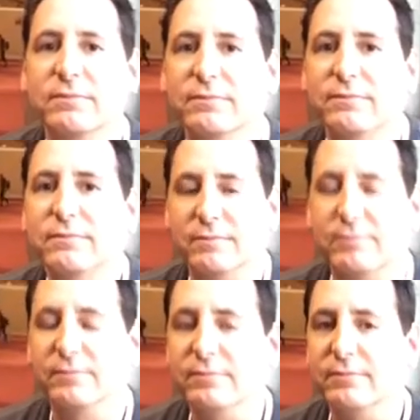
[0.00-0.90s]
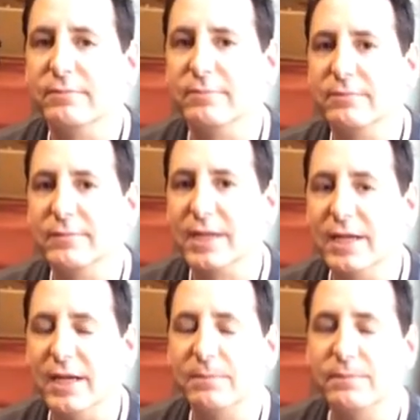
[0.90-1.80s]
Right, right.
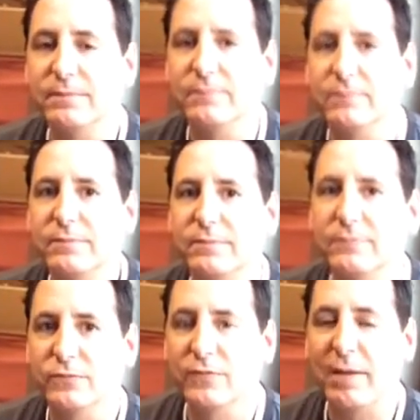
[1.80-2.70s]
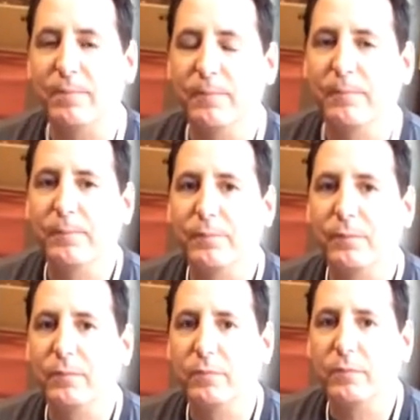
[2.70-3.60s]
Well, that sounds great. Now, I want
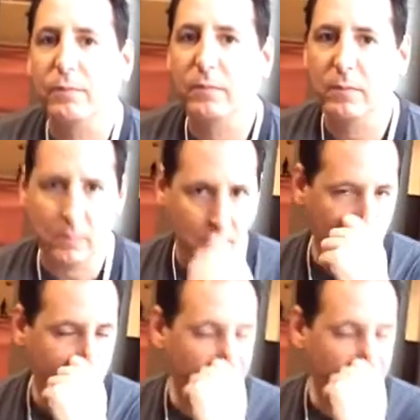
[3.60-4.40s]
to give